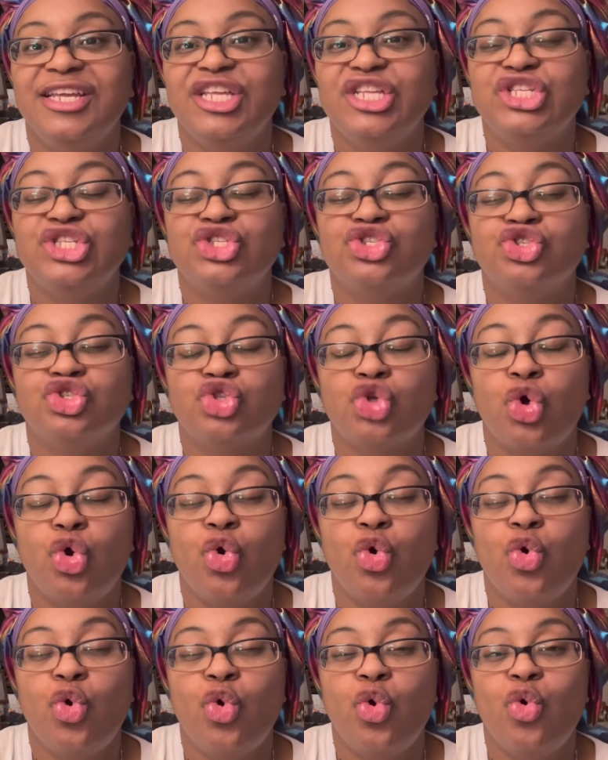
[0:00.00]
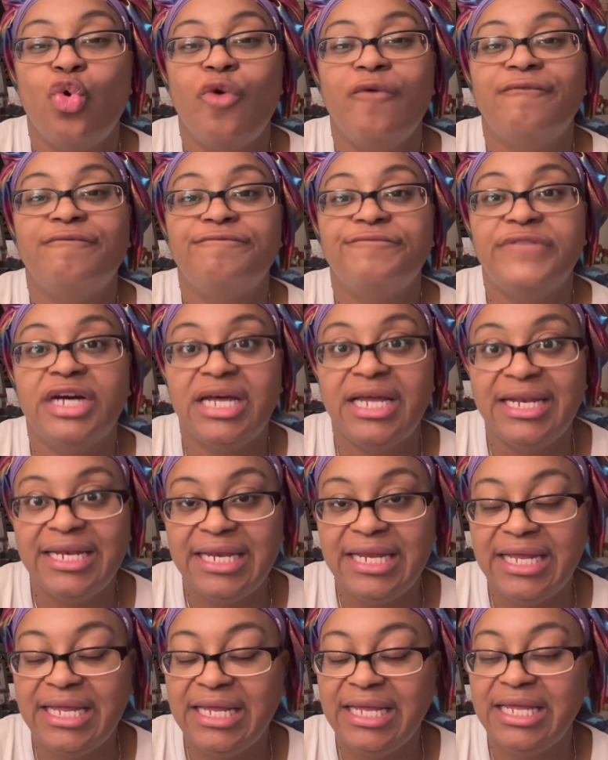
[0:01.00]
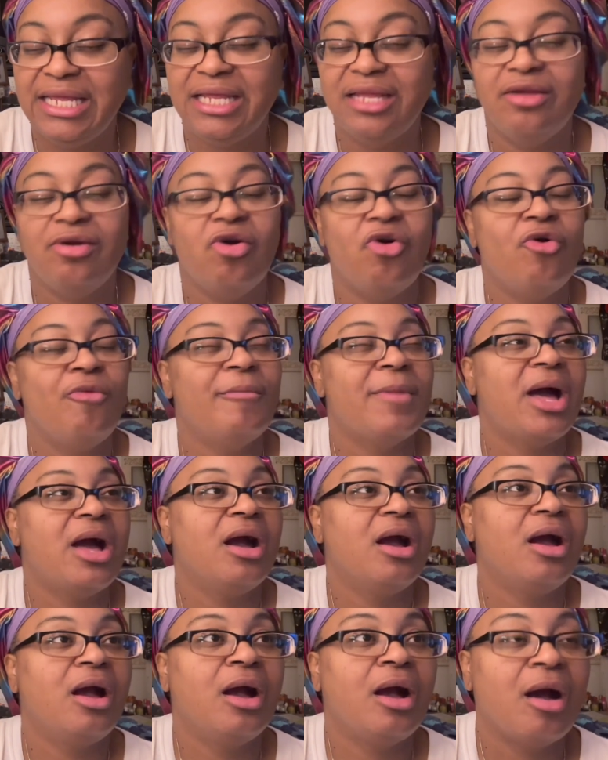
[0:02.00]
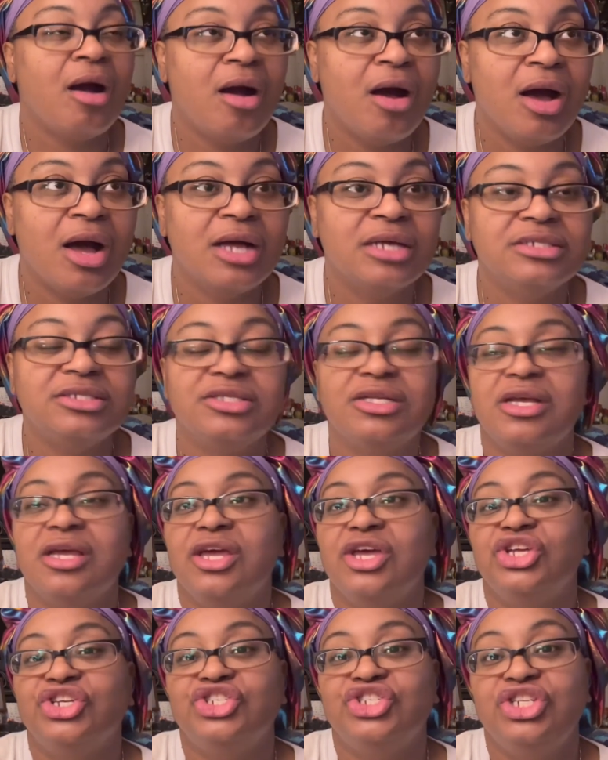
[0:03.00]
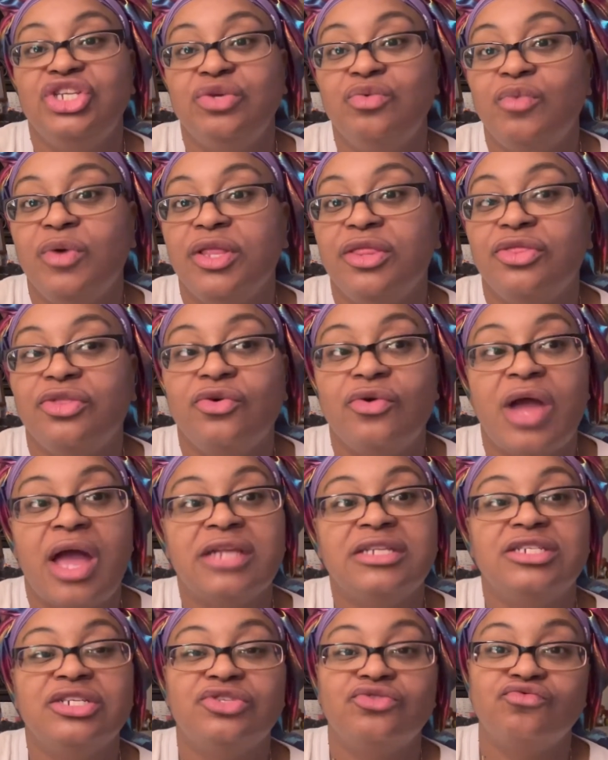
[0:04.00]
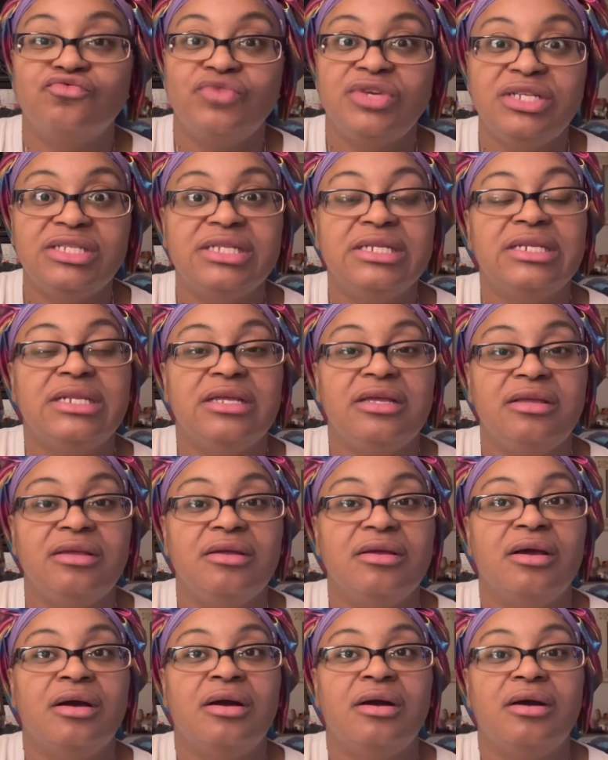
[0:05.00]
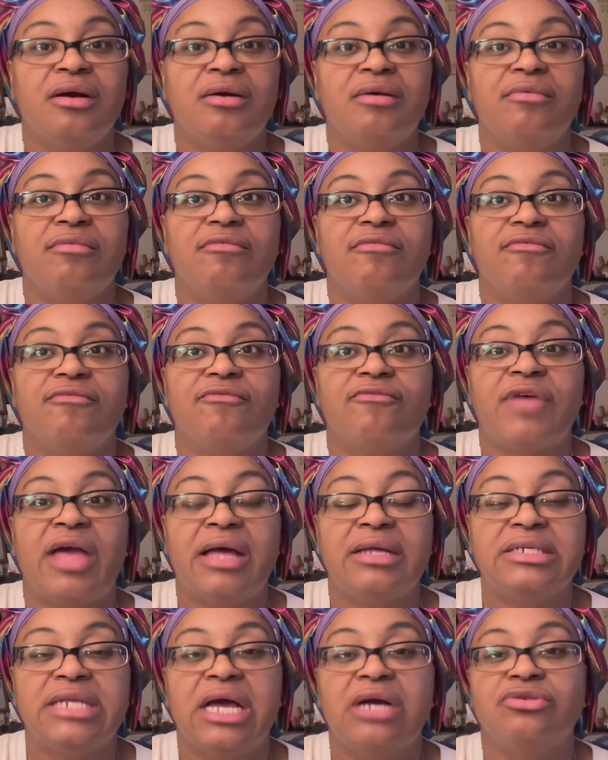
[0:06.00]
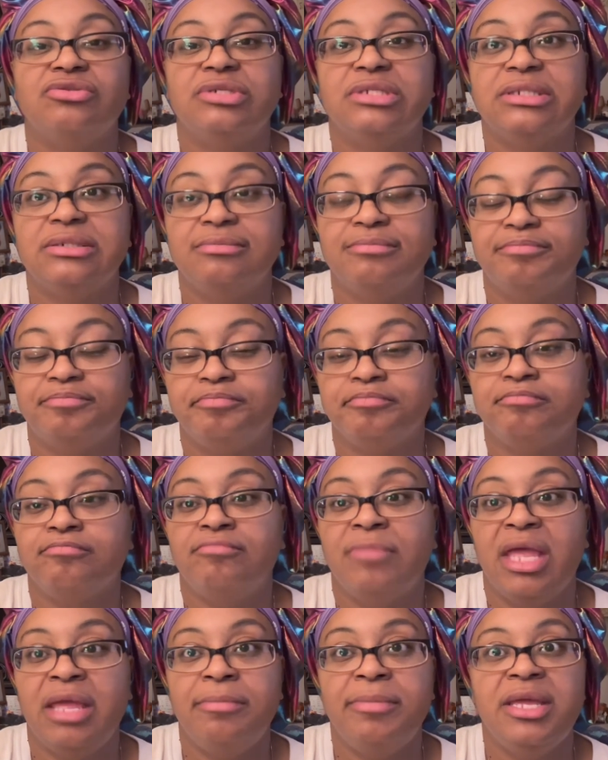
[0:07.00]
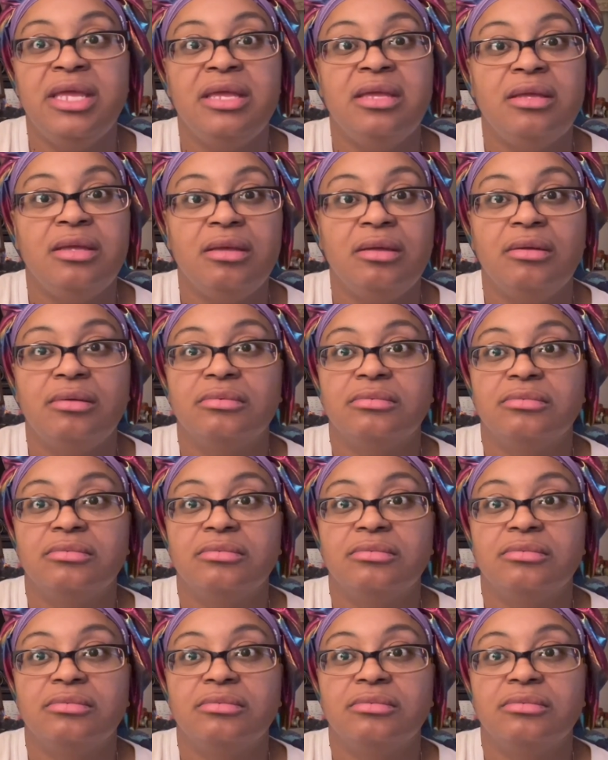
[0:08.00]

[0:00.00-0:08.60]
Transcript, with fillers: is so funny. Oh my gosh. She went through, I just recently um, found out maybe